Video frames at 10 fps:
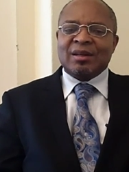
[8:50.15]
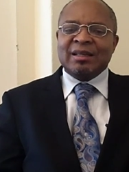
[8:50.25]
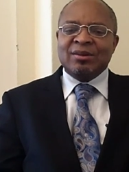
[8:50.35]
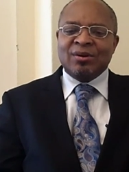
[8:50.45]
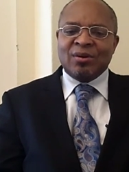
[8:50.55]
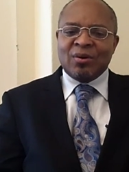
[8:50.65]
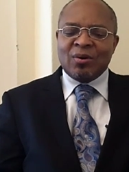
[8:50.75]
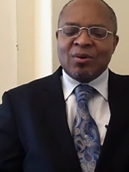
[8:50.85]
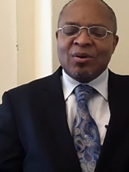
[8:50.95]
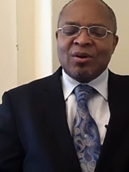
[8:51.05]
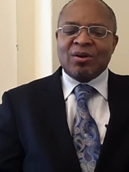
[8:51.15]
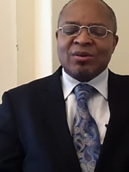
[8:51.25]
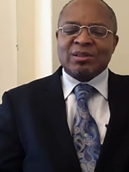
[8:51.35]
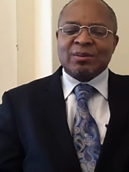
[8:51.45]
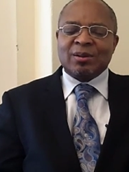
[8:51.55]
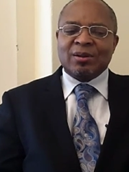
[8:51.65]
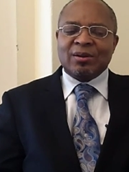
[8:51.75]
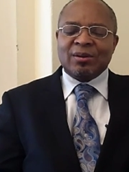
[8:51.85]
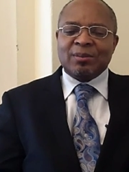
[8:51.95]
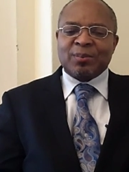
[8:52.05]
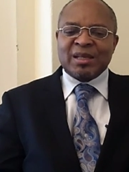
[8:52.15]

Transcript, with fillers: Rio uh,